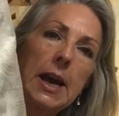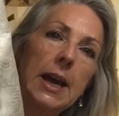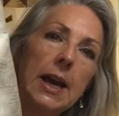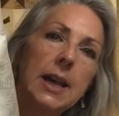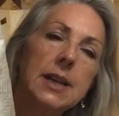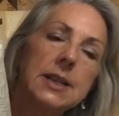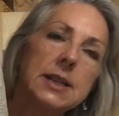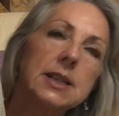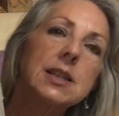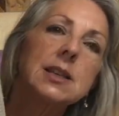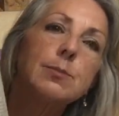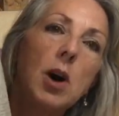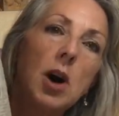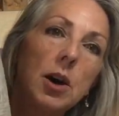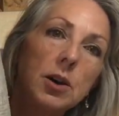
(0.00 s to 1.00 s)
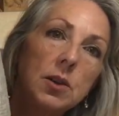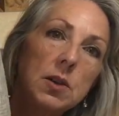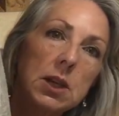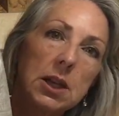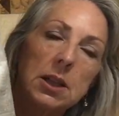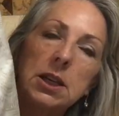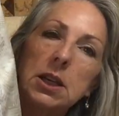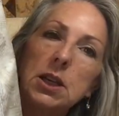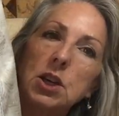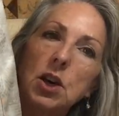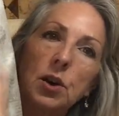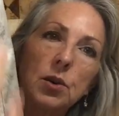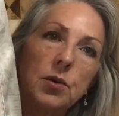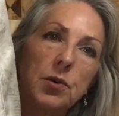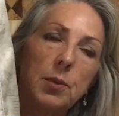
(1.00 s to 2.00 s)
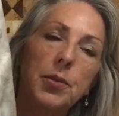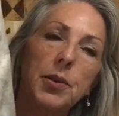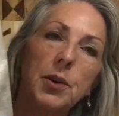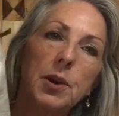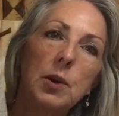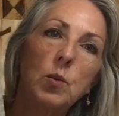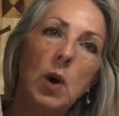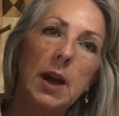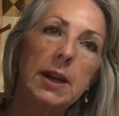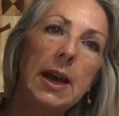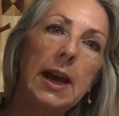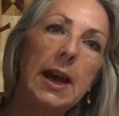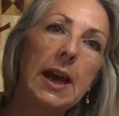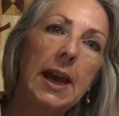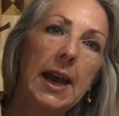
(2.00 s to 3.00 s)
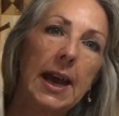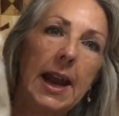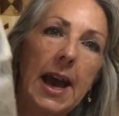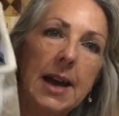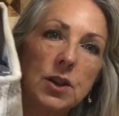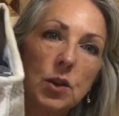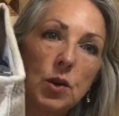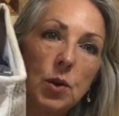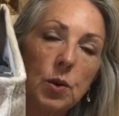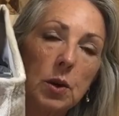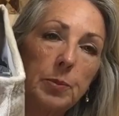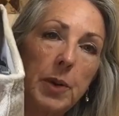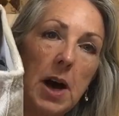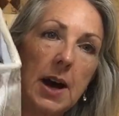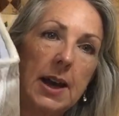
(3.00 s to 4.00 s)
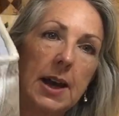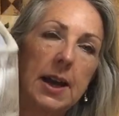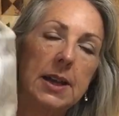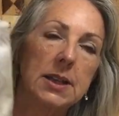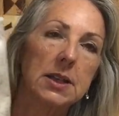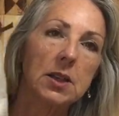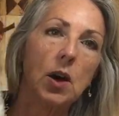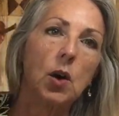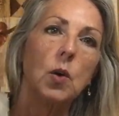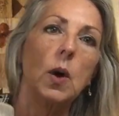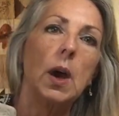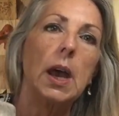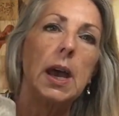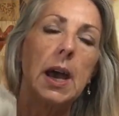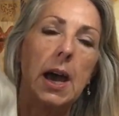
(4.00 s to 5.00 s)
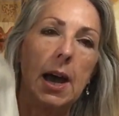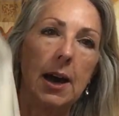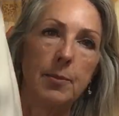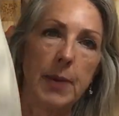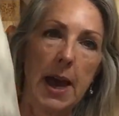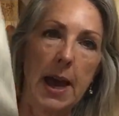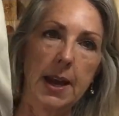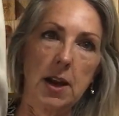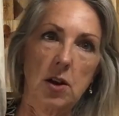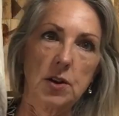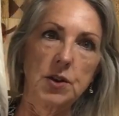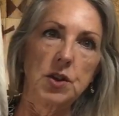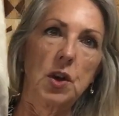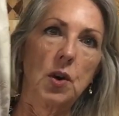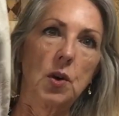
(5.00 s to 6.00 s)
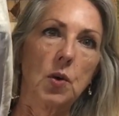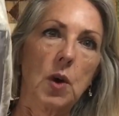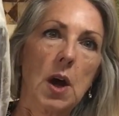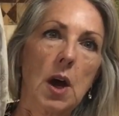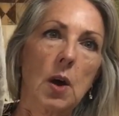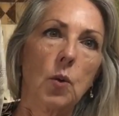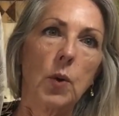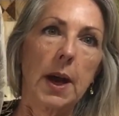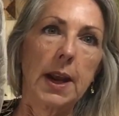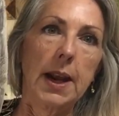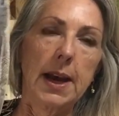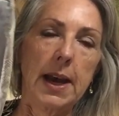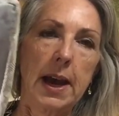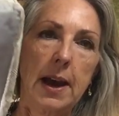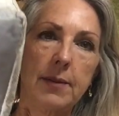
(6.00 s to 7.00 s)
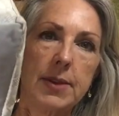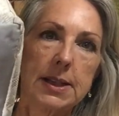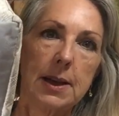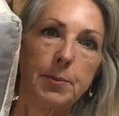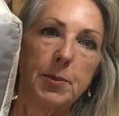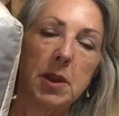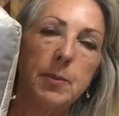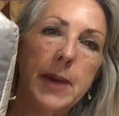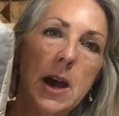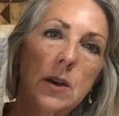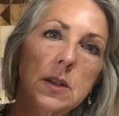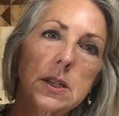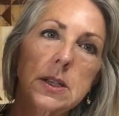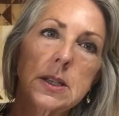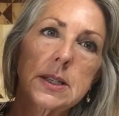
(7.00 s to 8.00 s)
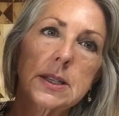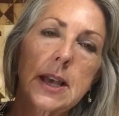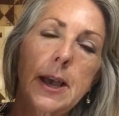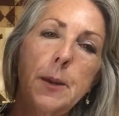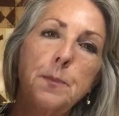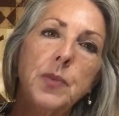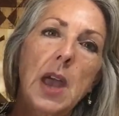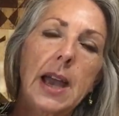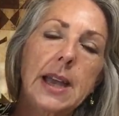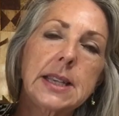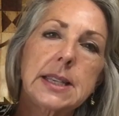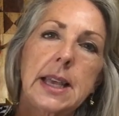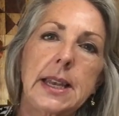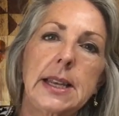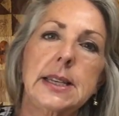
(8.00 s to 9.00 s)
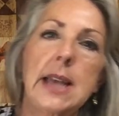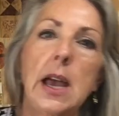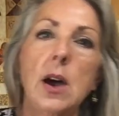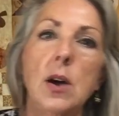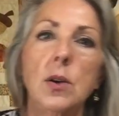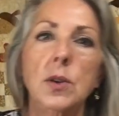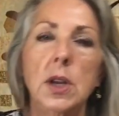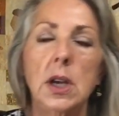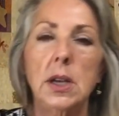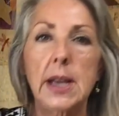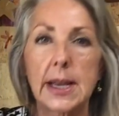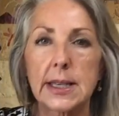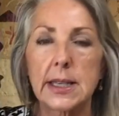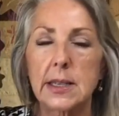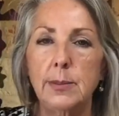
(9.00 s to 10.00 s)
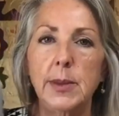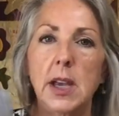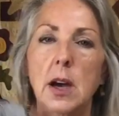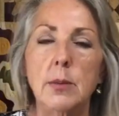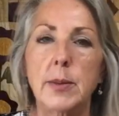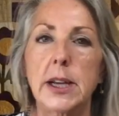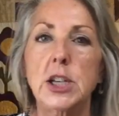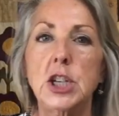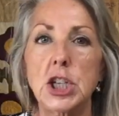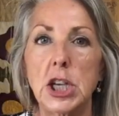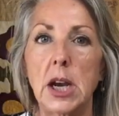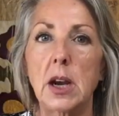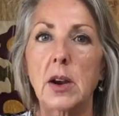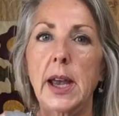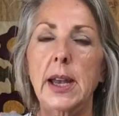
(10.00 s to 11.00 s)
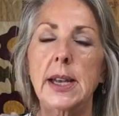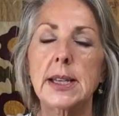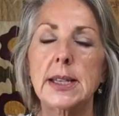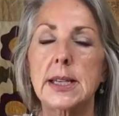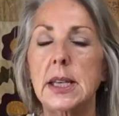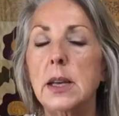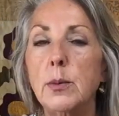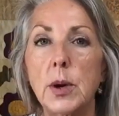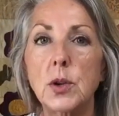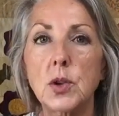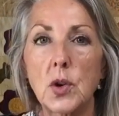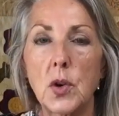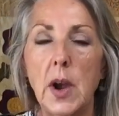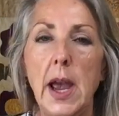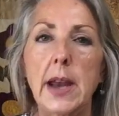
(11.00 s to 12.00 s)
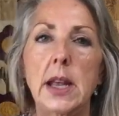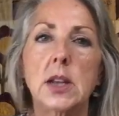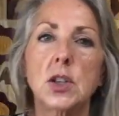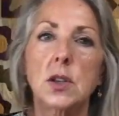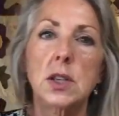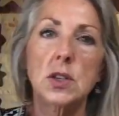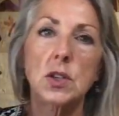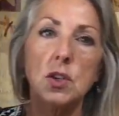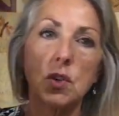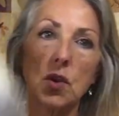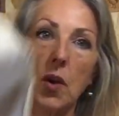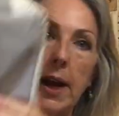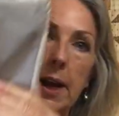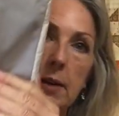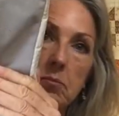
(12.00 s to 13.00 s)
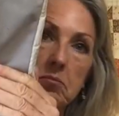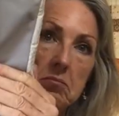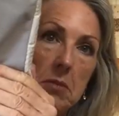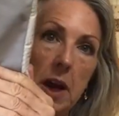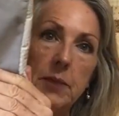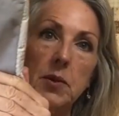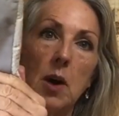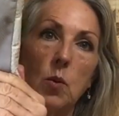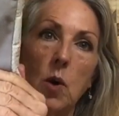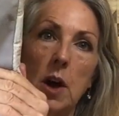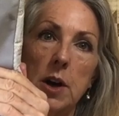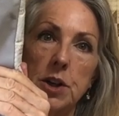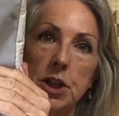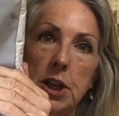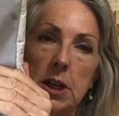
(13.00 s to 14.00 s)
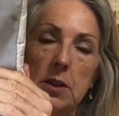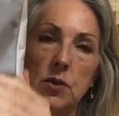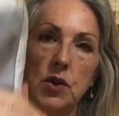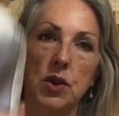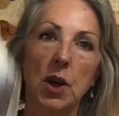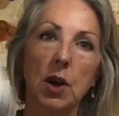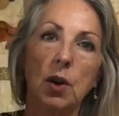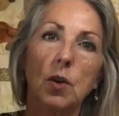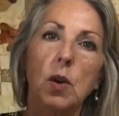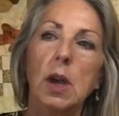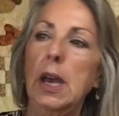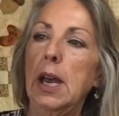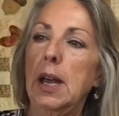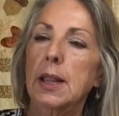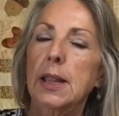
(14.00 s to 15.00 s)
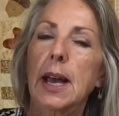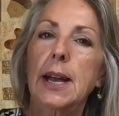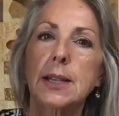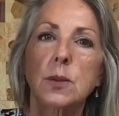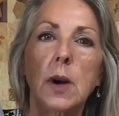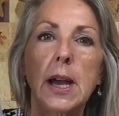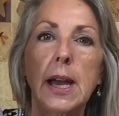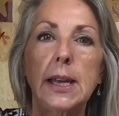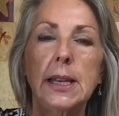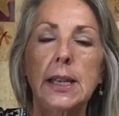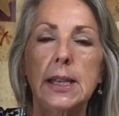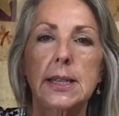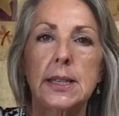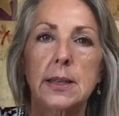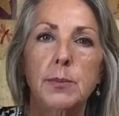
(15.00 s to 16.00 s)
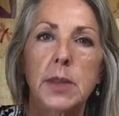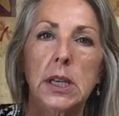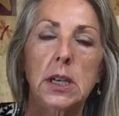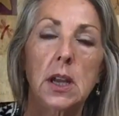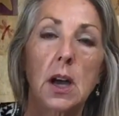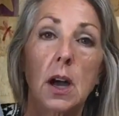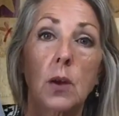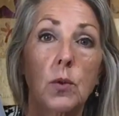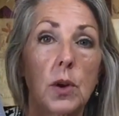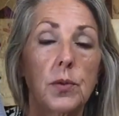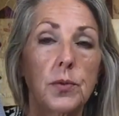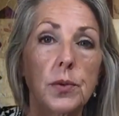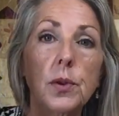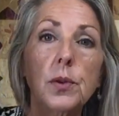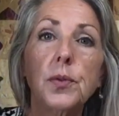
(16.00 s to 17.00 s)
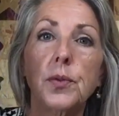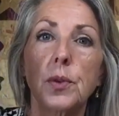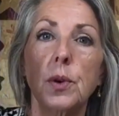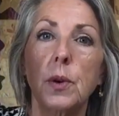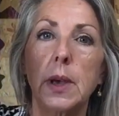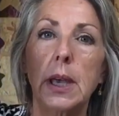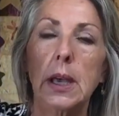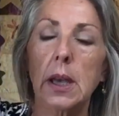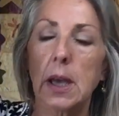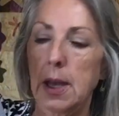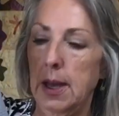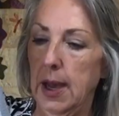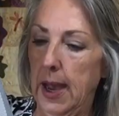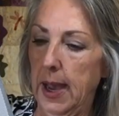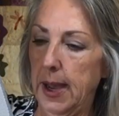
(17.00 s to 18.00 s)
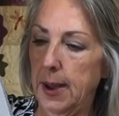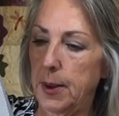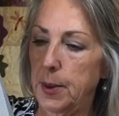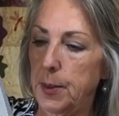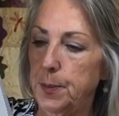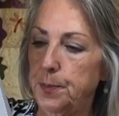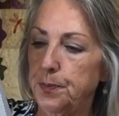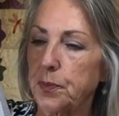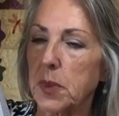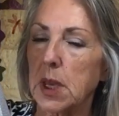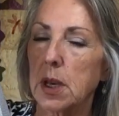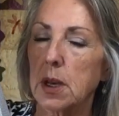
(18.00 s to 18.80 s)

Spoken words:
It is the small utility tote from 31. It has a cool pocket. So, and also when I have this up in the mountains, I set it down next to me on my chair, and it's decomposed granite. So this is great. I've not washed it. So that's why I need something not real frou-frou-y. I'm